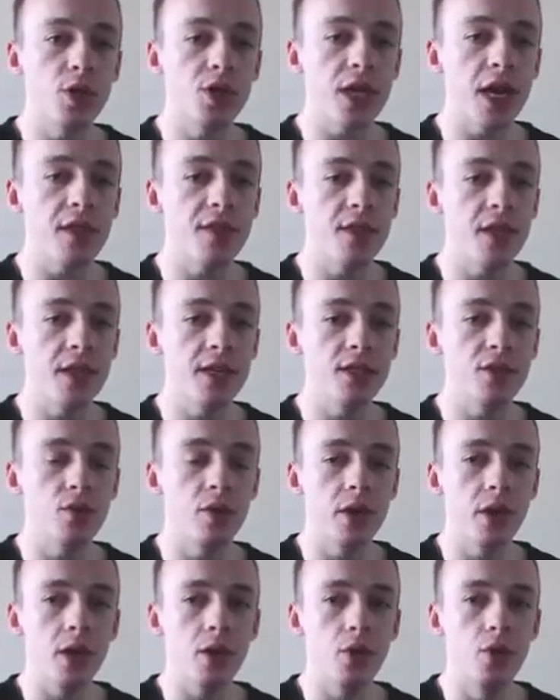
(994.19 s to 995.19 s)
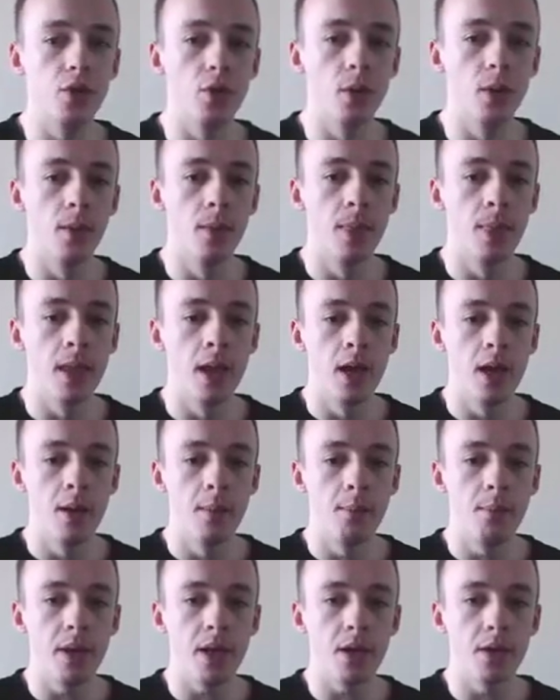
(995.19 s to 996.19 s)
which I think is really cool
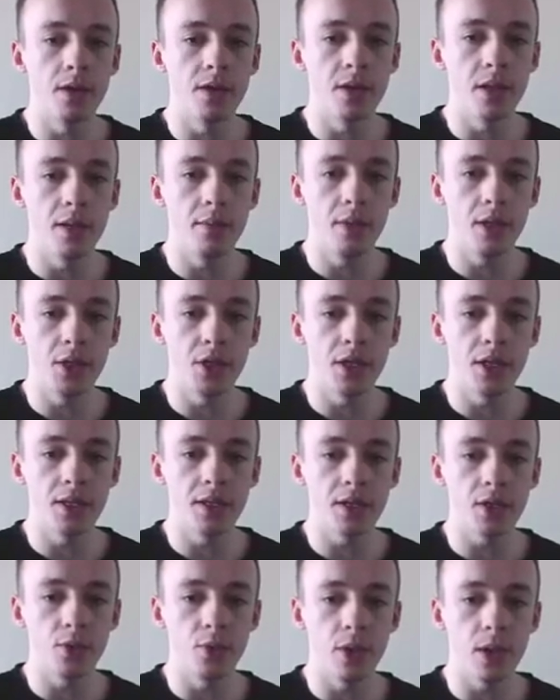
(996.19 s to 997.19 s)
because let me just